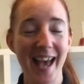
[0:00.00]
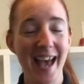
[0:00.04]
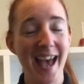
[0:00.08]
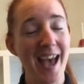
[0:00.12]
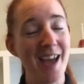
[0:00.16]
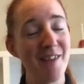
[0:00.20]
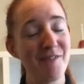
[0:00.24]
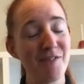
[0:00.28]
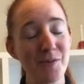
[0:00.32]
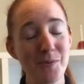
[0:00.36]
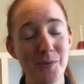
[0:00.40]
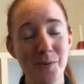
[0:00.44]

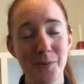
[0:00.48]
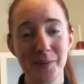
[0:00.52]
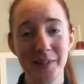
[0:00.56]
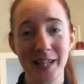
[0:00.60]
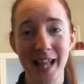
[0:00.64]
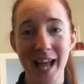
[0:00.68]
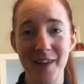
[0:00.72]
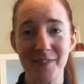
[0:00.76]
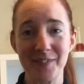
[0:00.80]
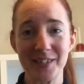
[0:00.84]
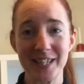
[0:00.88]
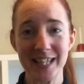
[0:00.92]
Everyone will
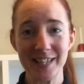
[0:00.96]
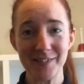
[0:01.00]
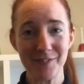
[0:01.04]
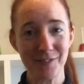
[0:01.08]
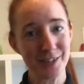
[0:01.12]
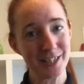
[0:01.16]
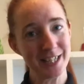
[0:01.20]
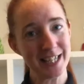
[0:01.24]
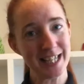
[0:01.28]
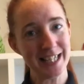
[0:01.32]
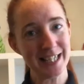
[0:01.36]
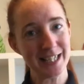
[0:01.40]
have a
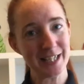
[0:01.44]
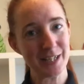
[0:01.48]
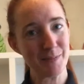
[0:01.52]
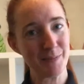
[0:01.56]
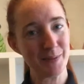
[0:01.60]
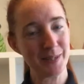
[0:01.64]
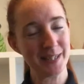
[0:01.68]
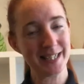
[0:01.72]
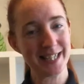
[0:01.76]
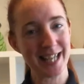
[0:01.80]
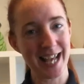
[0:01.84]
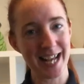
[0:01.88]
different
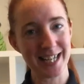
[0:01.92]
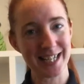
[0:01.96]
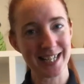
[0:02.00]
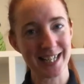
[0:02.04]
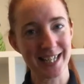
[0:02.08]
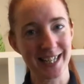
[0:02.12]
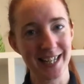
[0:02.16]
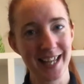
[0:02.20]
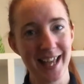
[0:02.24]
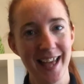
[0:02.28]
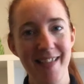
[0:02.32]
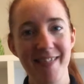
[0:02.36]
instrument
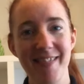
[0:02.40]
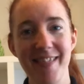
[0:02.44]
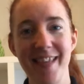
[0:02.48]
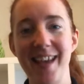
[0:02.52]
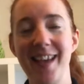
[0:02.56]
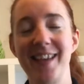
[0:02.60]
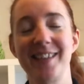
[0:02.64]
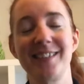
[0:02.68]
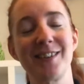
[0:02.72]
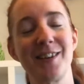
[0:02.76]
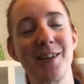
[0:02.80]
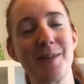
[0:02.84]
section.
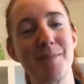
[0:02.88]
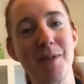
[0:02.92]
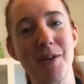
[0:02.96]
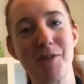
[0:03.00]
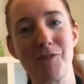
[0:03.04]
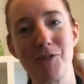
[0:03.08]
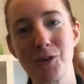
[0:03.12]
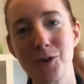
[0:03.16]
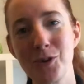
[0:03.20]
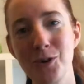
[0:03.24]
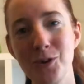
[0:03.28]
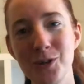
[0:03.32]
There's going to be a
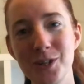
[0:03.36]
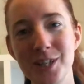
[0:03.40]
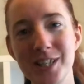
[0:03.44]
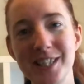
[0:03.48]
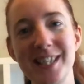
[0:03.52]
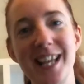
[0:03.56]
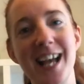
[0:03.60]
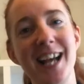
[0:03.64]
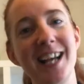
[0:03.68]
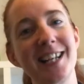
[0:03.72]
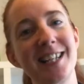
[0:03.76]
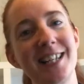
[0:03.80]
recorder
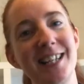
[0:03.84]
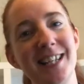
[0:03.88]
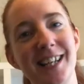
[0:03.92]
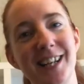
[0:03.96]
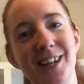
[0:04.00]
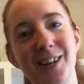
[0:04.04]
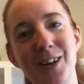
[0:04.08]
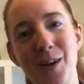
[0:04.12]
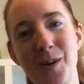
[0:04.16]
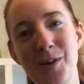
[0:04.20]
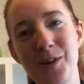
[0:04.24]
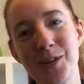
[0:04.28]
section, a
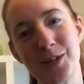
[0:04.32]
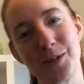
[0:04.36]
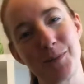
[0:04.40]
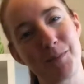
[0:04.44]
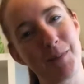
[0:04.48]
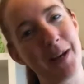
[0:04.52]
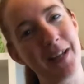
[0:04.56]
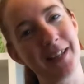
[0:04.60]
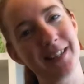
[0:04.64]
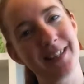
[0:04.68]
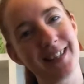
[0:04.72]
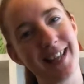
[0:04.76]

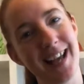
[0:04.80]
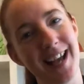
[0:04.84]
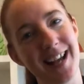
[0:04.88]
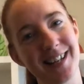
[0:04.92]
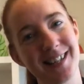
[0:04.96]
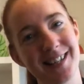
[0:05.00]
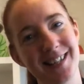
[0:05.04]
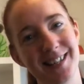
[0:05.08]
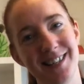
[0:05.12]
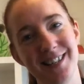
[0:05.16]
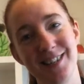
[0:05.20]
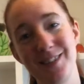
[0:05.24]
glockenspiel
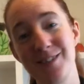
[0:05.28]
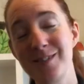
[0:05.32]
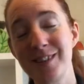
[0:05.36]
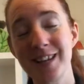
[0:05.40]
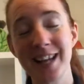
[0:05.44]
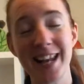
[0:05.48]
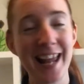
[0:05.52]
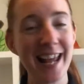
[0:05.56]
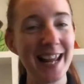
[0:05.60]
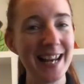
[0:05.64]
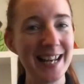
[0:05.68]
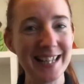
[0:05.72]
section, a
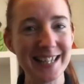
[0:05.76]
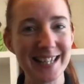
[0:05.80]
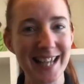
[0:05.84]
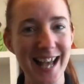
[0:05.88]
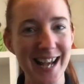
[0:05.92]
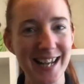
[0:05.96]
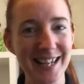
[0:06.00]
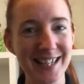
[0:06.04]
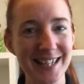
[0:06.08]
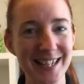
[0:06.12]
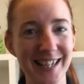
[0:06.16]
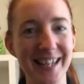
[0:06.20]
ukulele
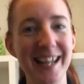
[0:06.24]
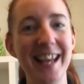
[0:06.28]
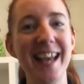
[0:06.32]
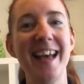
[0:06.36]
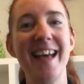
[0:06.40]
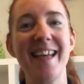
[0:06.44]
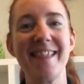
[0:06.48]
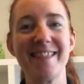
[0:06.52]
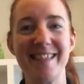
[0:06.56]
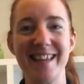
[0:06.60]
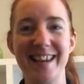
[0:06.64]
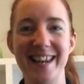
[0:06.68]
section,
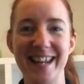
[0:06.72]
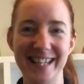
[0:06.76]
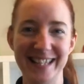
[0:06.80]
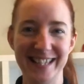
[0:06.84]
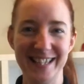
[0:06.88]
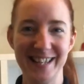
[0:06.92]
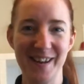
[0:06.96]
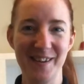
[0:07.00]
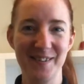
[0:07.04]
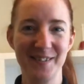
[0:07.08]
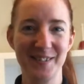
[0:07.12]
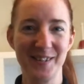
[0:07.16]
the
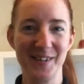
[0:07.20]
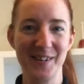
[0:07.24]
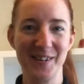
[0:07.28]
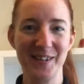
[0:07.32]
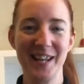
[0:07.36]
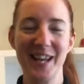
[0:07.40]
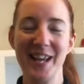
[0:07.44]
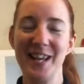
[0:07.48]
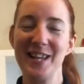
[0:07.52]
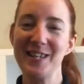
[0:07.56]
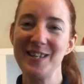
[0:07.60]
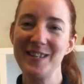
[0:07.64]
list goes on.
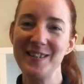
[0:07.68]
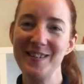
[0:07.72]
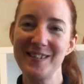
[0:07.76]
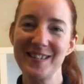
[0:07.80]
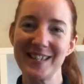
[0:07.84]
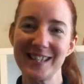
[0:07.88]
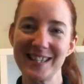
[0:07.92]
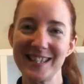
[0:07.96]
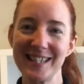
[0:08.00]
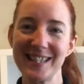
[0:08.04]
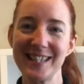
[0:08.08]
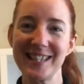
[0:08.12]
You
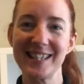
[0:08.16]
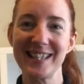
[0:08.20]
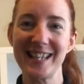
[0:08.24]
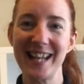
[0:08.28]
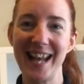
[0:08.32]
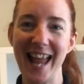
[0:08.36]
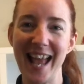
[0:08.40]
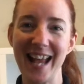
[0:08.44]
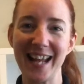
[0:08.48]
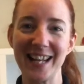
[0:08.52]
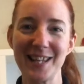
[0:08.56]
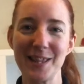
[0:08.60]
just
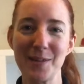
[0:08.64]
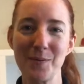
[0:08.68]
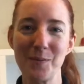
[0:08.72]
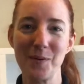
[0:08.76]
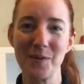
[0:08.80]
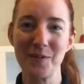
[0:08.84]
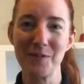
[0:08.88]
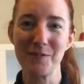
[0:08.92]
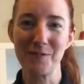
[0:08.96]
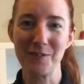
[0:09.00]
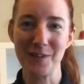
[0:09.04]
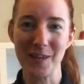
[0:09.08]
select the
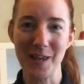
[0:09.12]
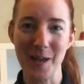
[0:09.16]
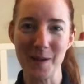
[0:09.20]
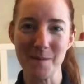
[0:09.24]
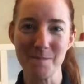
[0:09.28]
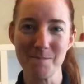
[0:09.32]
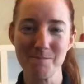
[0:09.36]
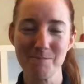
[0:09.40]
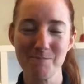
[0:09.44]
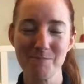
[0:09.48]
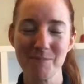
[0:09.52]
one for you.